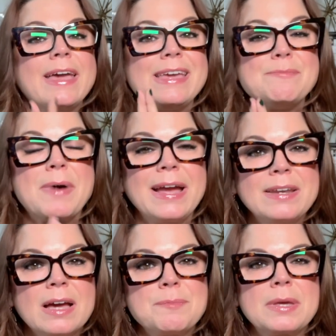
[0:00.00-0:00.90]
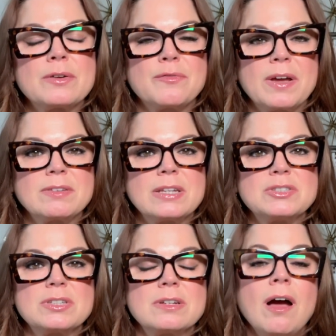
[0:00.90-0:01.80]
It might not be your
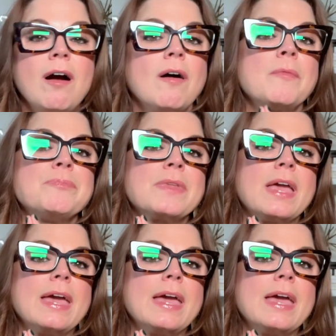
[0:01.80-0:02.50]
foundation at all.